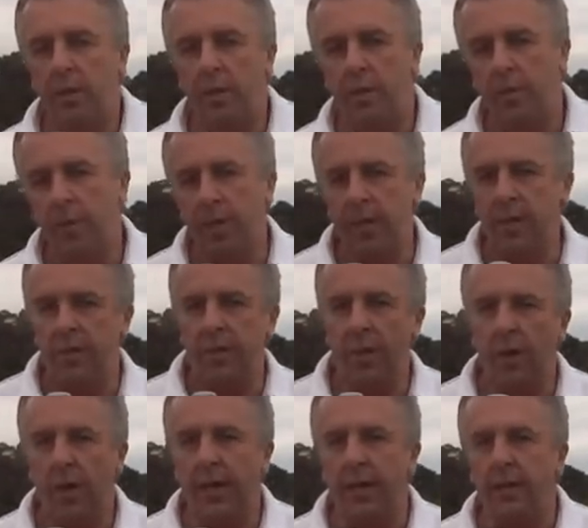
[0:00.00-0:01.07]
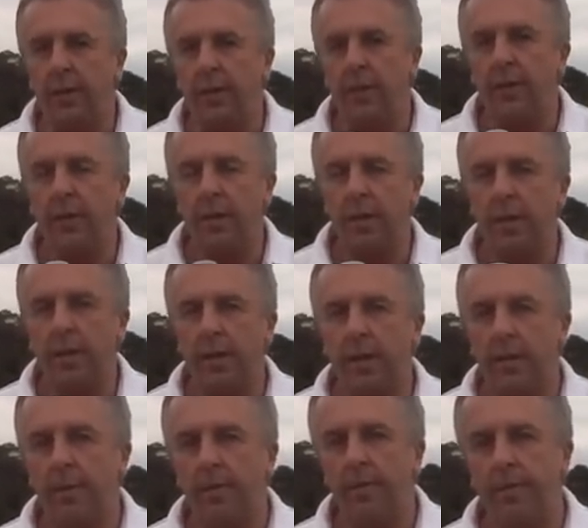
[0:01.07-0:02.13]
have been designed,
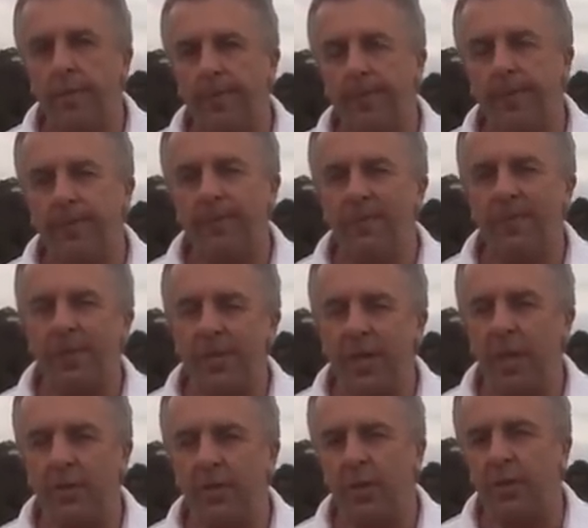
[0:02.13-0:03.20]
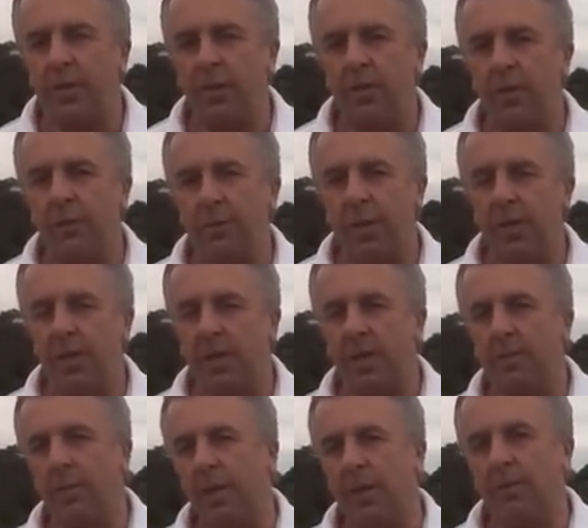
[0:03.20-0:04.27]
there's an outside chance I might need to come
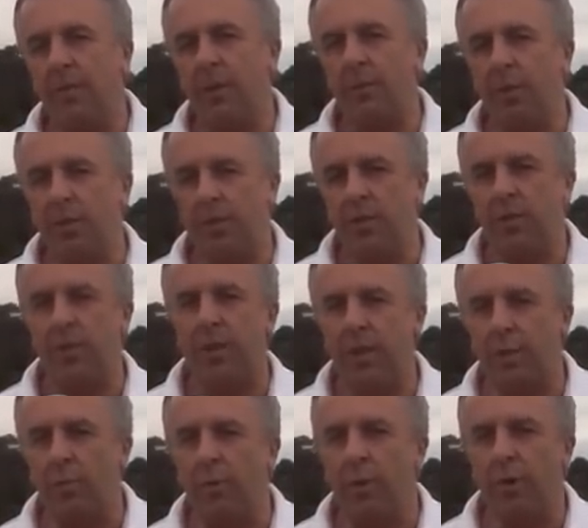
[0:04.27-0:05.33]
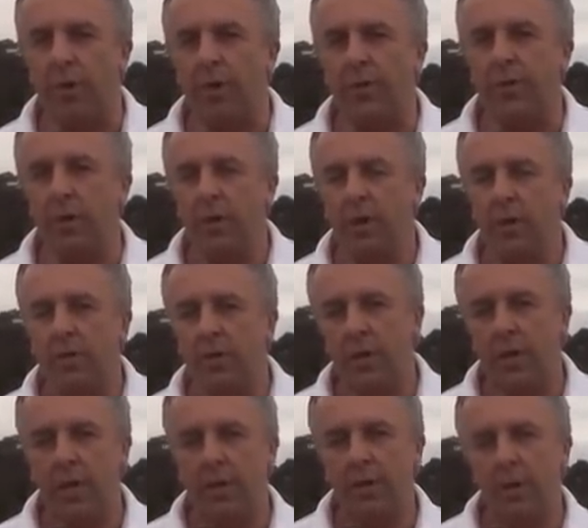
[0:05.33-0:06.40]
back in February just to check on progress, see
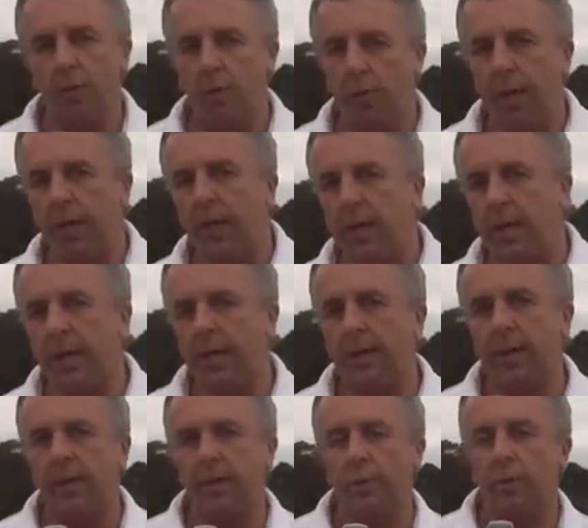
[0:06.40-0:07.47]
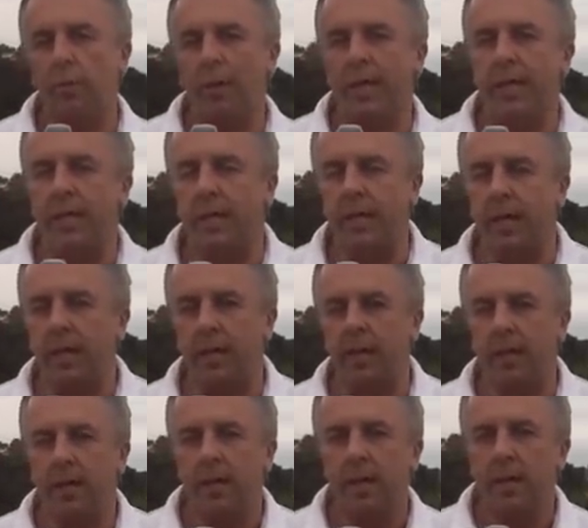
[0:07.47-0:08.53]
how they're all working together, how they're all blending together.
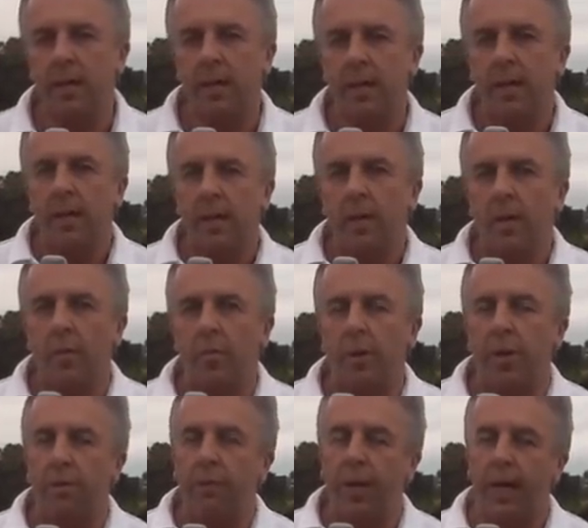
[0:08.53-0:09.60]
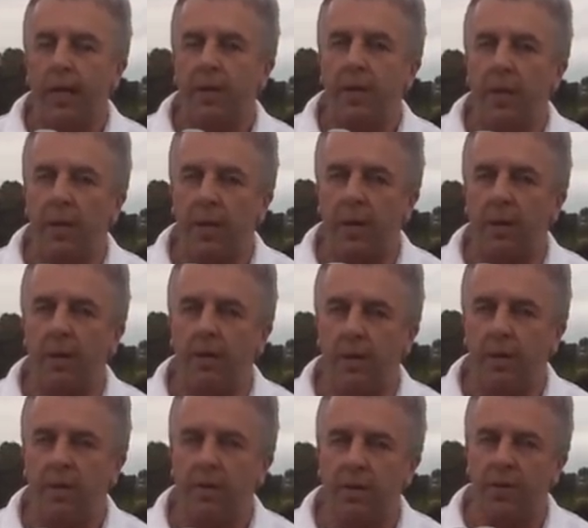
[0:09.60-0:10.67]
But in reality, I'll
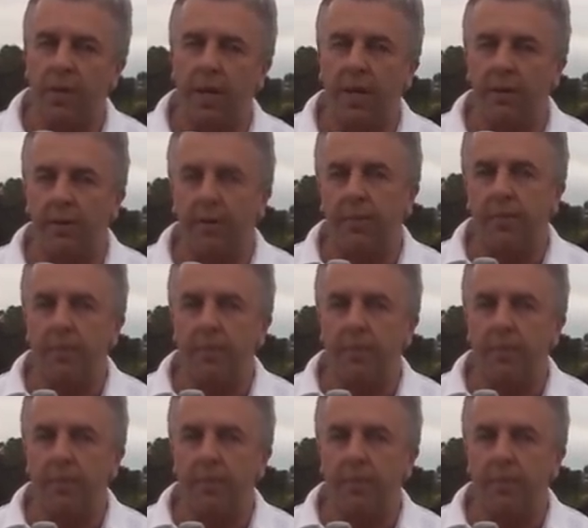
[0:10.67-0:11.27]
to save